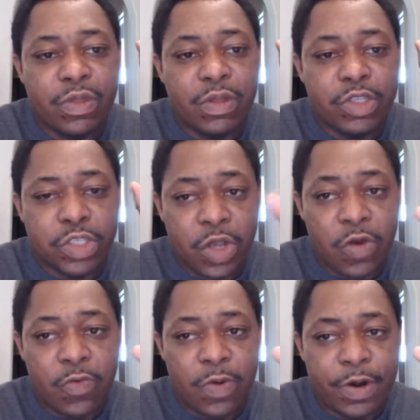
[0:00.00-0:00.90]

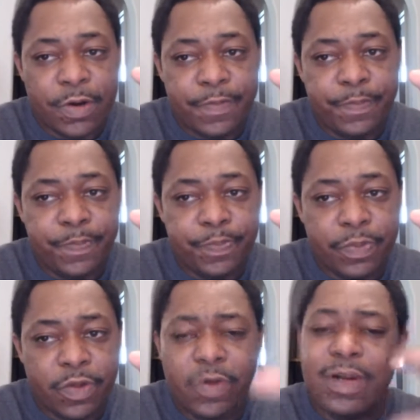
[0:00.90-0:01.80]
software,
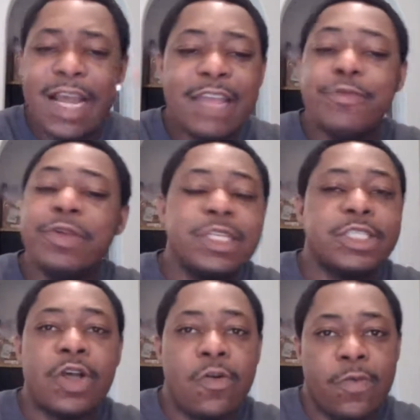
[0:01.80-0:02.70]
or not even really
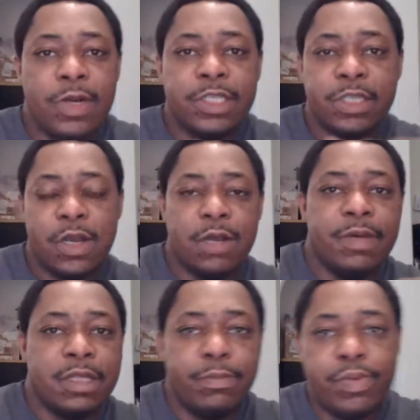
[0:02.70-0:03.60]
software. Let's talk
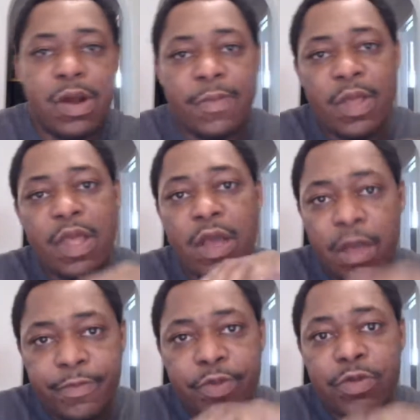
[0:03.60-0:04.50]
about the problem
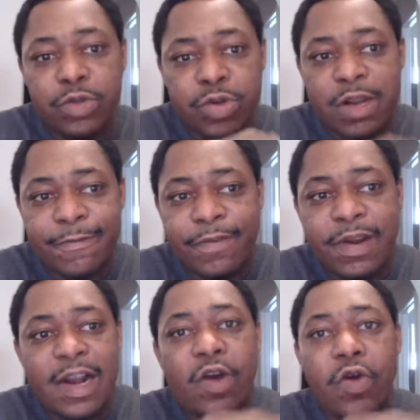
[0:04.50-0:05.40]
of you trying to
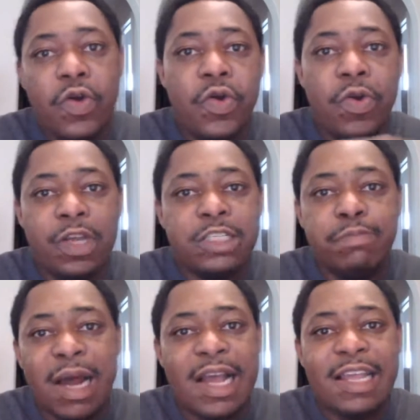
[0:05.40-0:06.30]
figure out who is
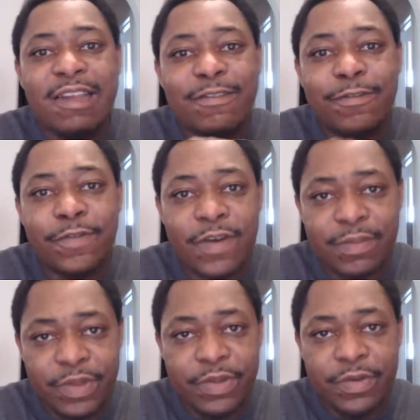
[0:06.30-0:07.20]
buying from
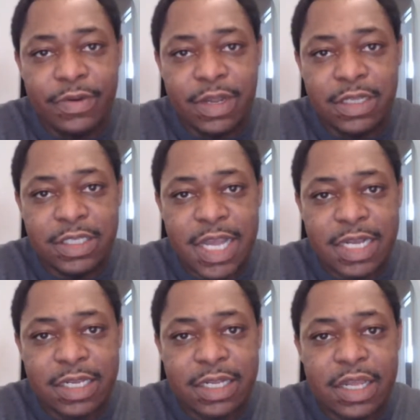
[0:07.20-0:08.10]
you
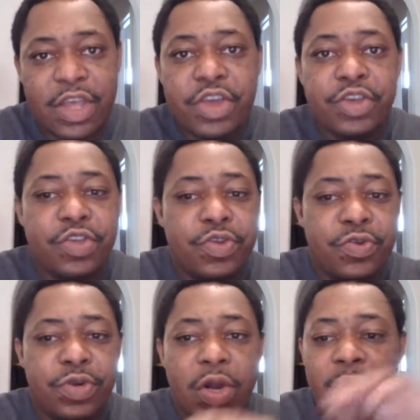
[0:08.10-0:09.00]
exactly. You
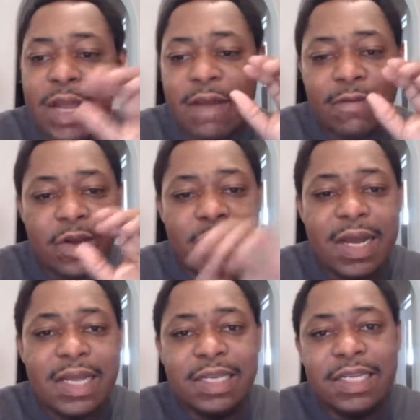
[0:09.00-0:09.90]
don't have no
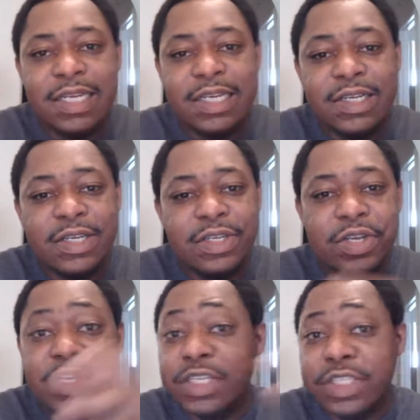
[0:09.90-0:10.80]
idea.
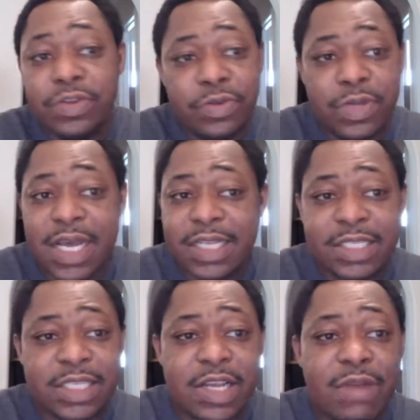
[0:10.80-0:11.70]
You just know you got to
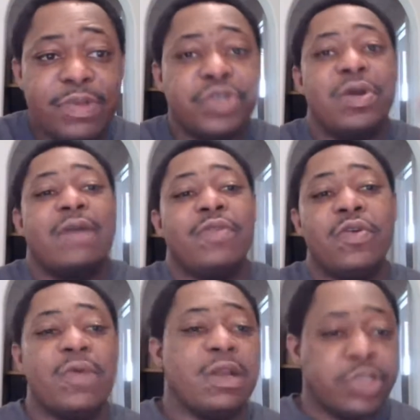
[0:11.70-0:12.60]
sell, but you have no
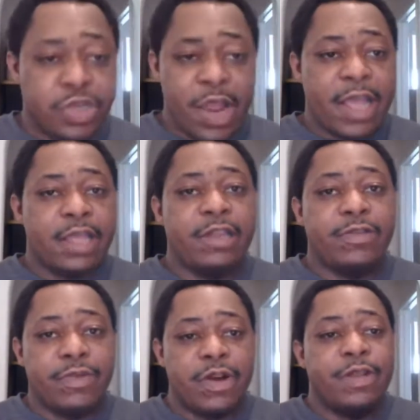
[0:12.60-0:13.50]
way of tracking
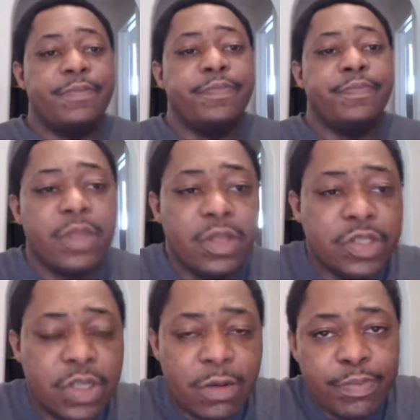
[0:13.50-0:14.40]
it, right?
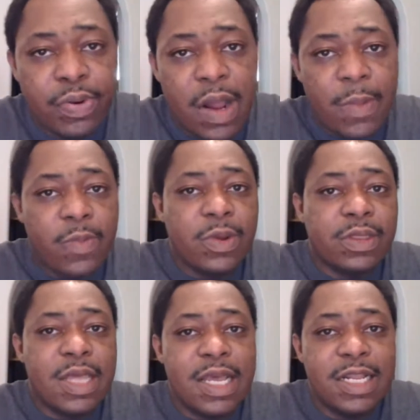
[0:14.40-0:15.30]
So the problem with
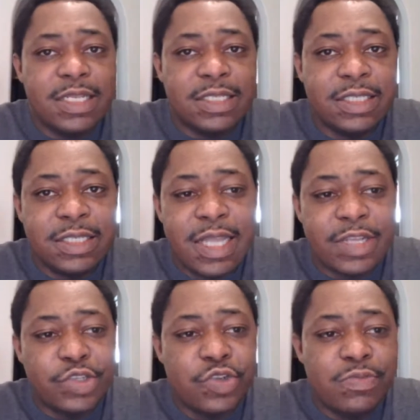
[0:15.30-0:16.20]
that is
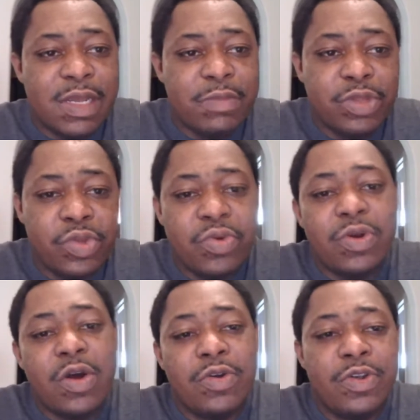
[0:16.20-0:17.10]
that you may be throwing
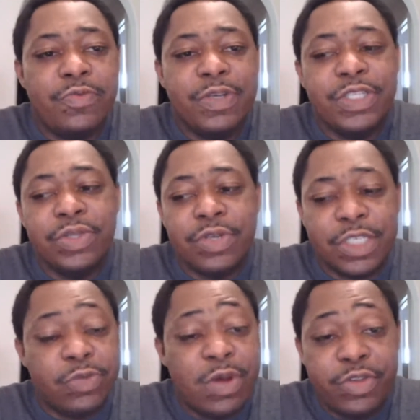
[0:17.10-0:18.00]
all your resources,
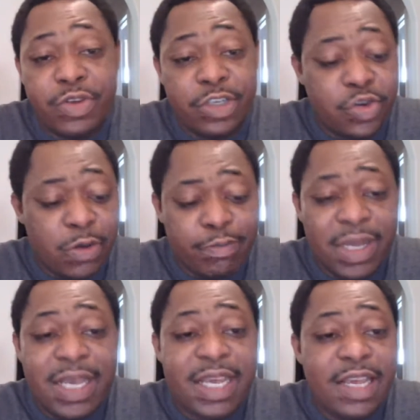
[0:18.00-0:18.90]
whether you're doing
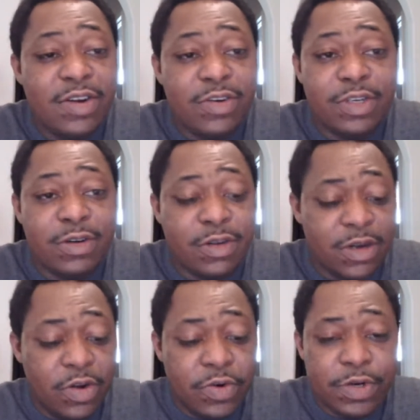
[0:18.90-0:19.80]
paid or
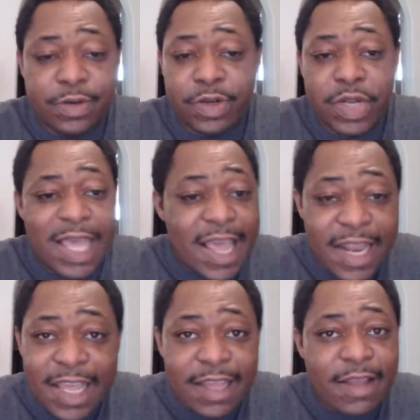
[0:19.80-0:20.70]

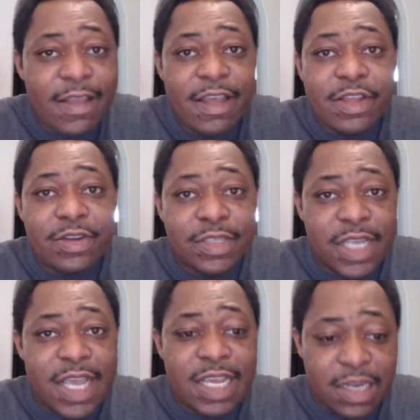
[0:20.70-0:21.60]
organic. You're
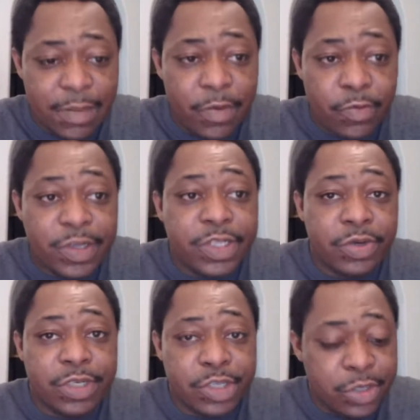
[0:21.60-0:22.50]
taking up a
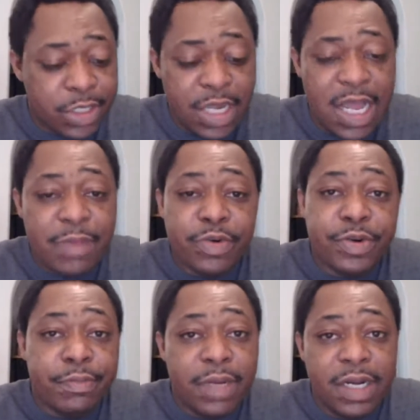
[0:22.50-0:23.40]
resource, your time or your
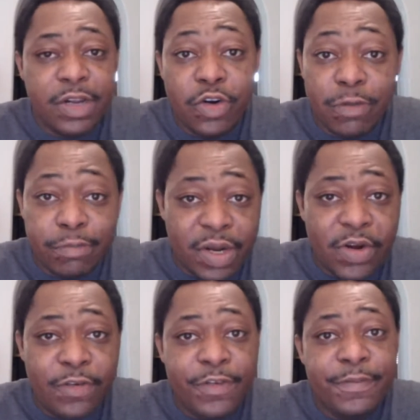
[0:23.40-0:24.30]
money or both,